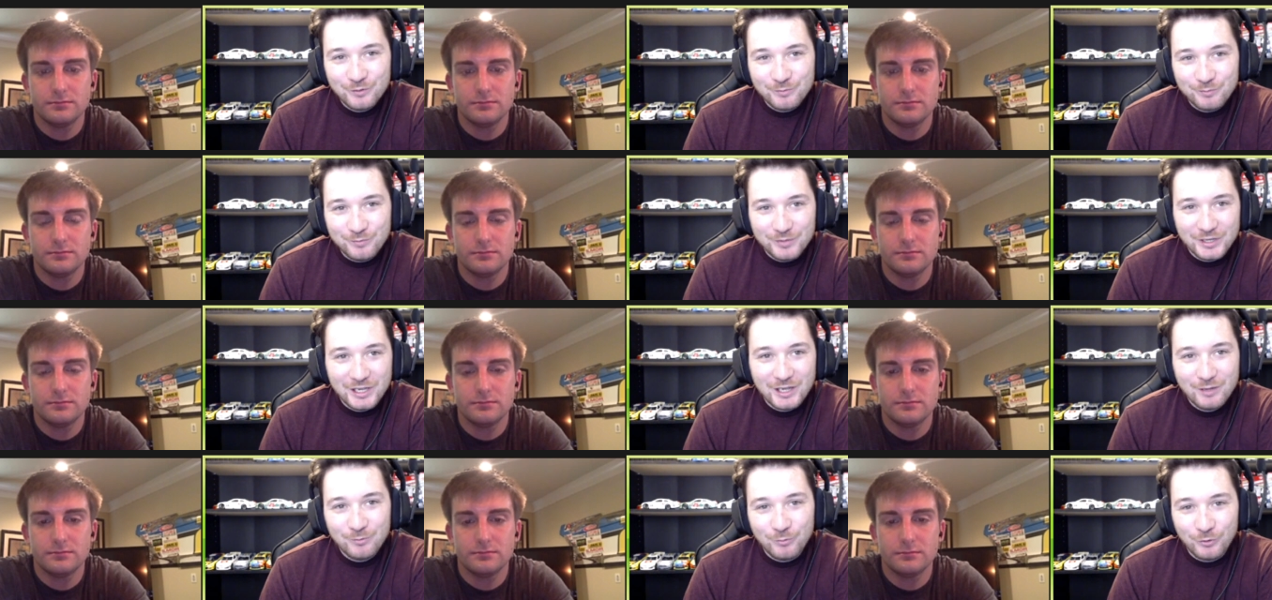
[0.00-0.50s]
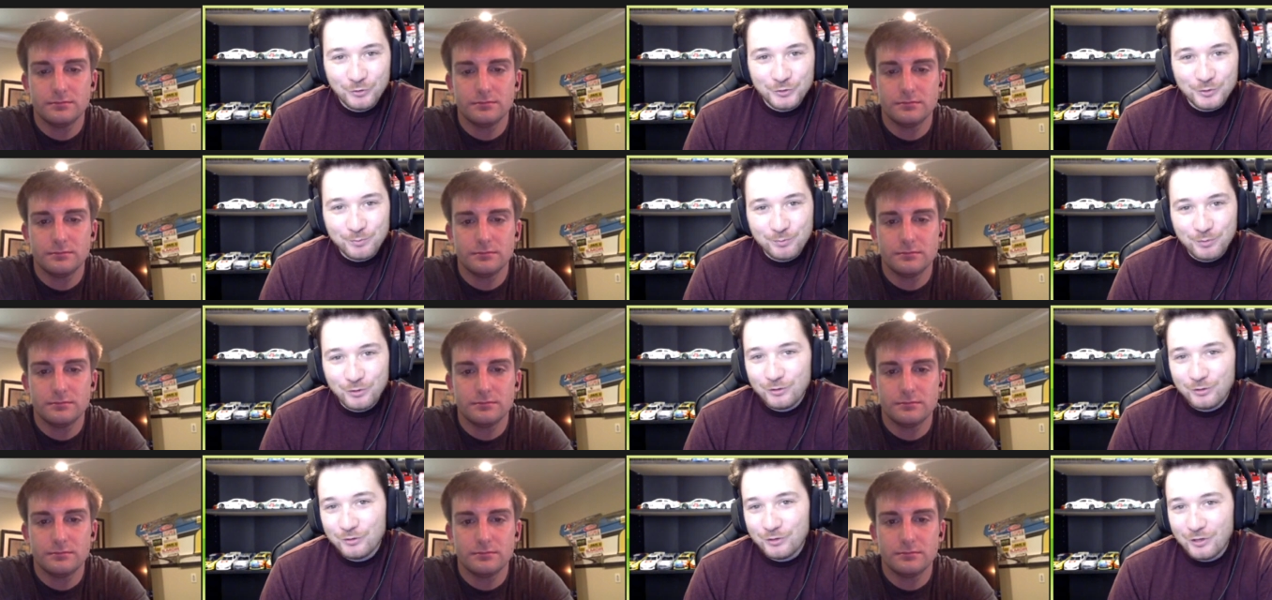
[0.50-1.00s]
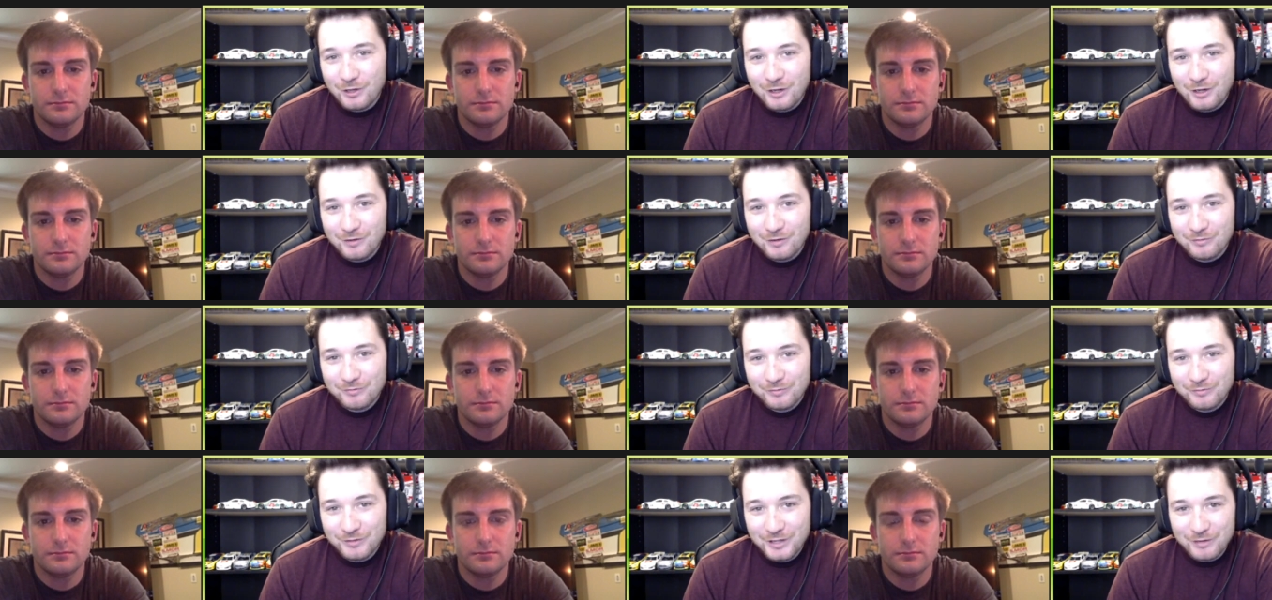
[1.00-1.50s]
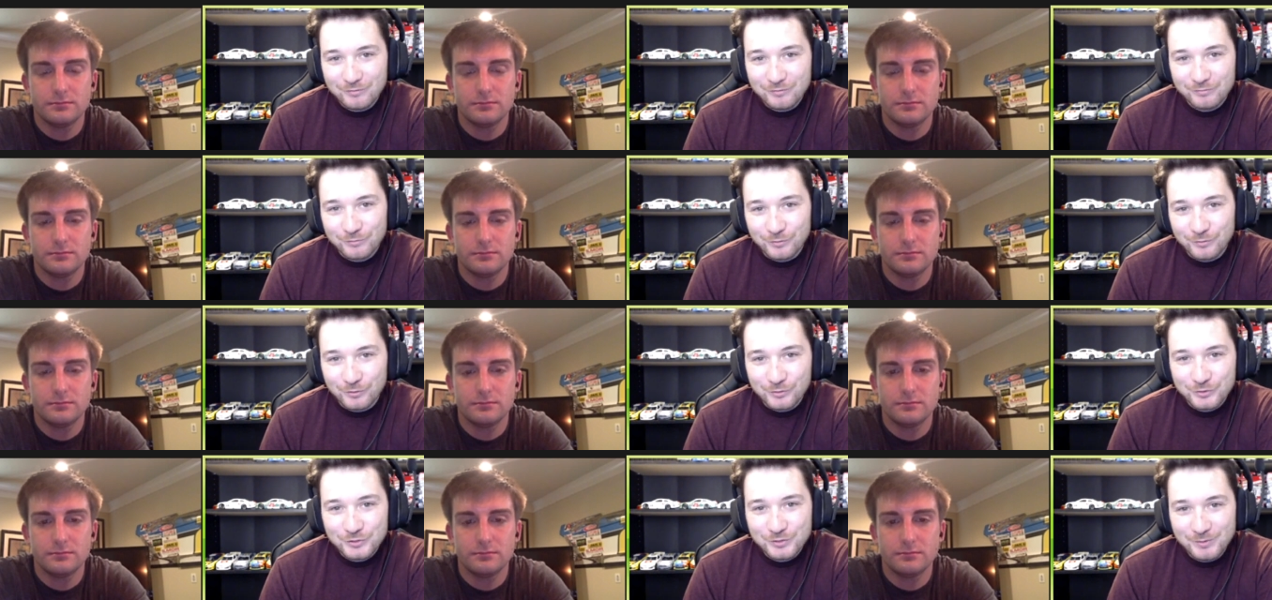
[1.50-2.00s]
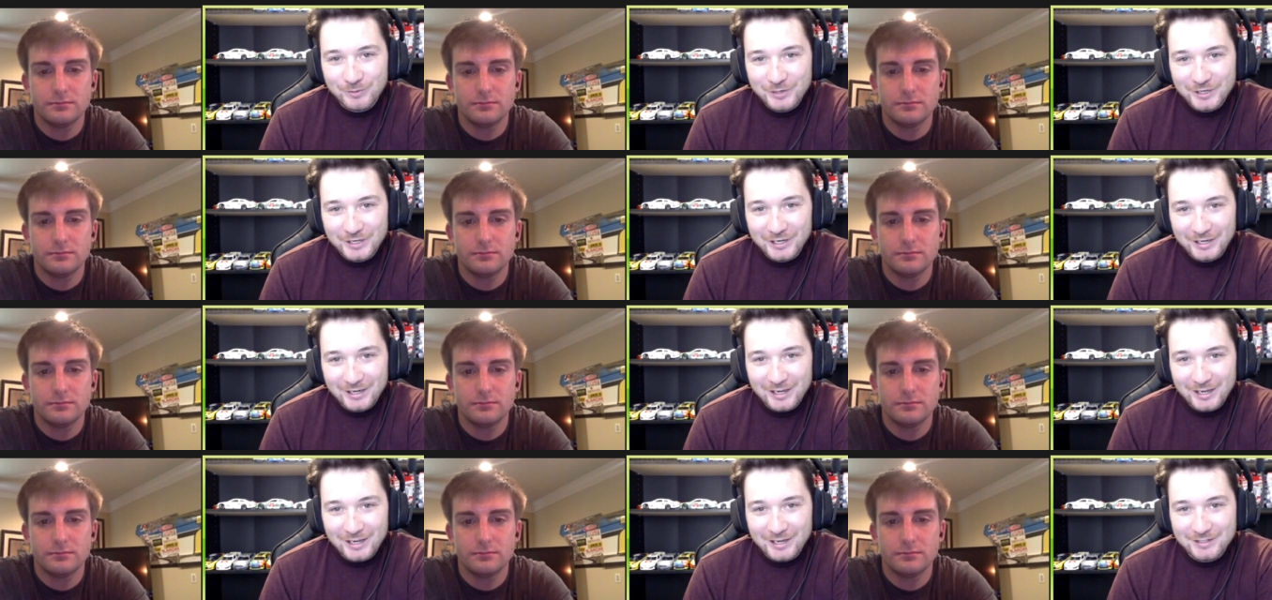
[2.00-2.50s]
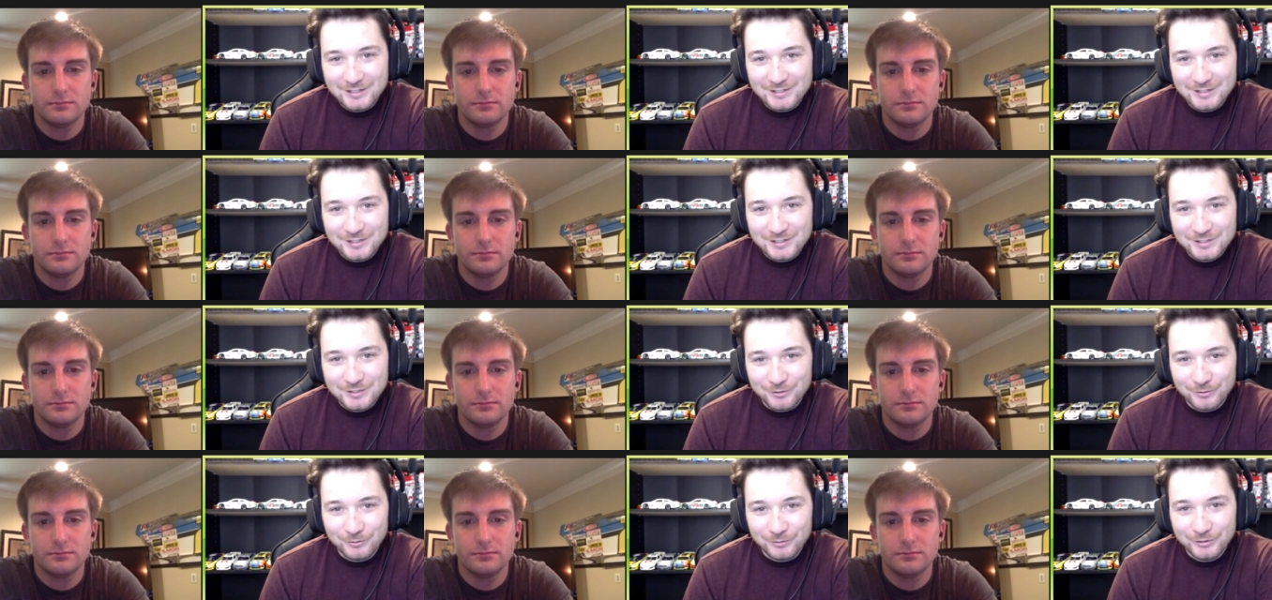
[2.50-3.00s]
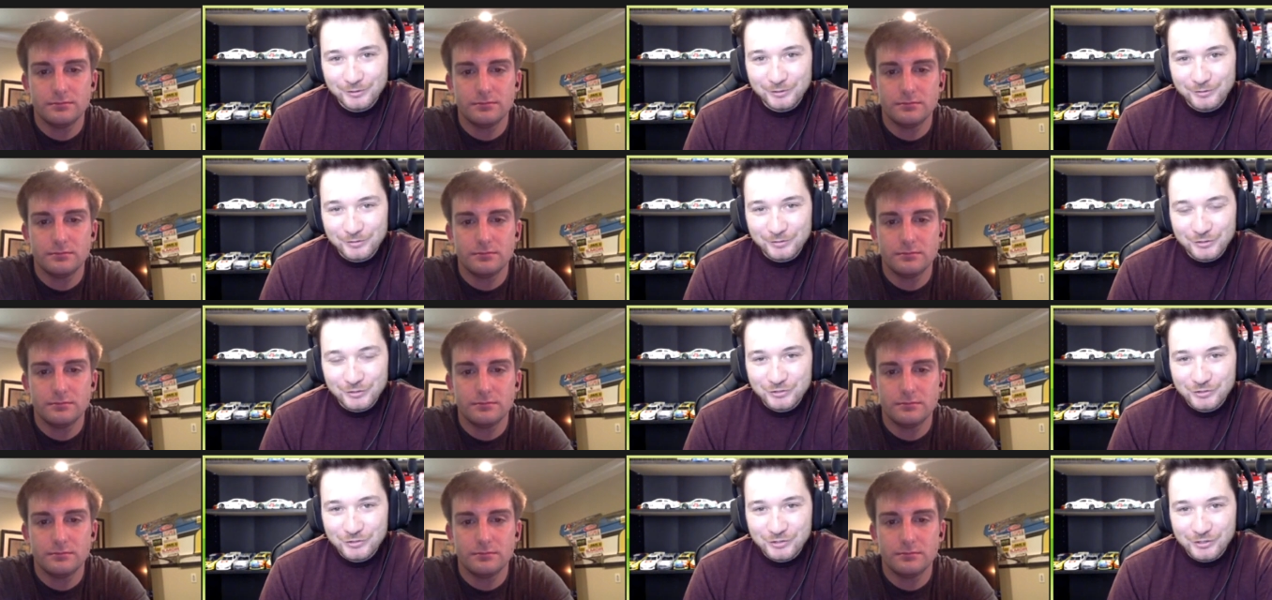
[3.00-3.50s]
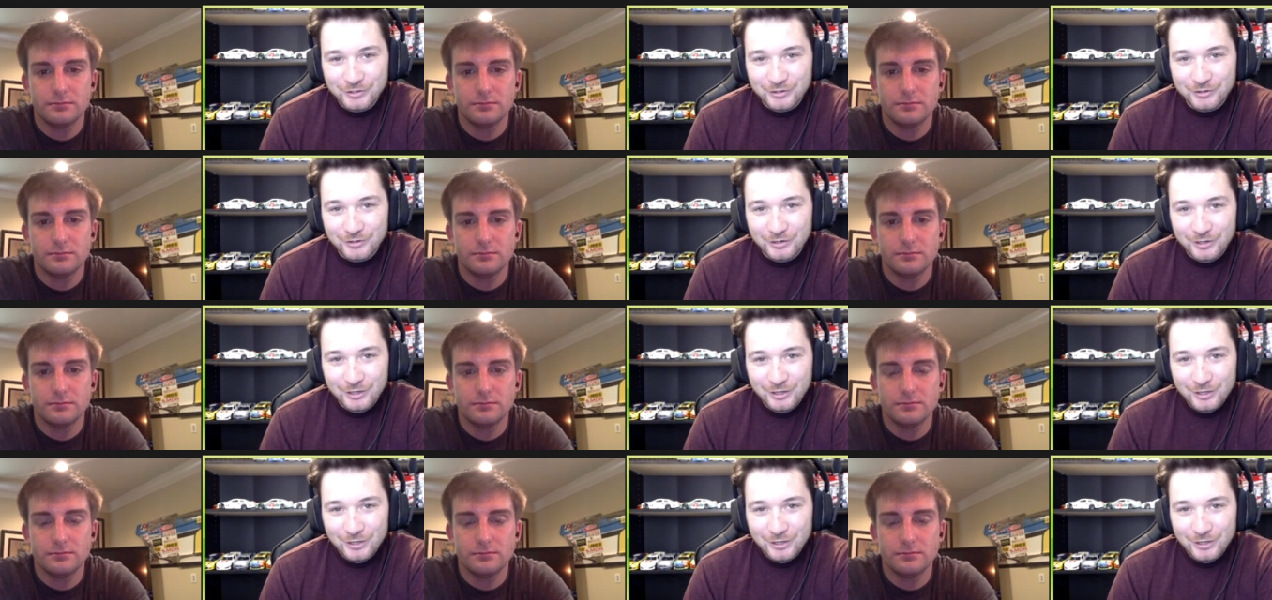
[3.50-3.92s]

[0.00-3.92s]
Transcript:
Speaker 1: be able to pull off that first win at Kansas earlier this year,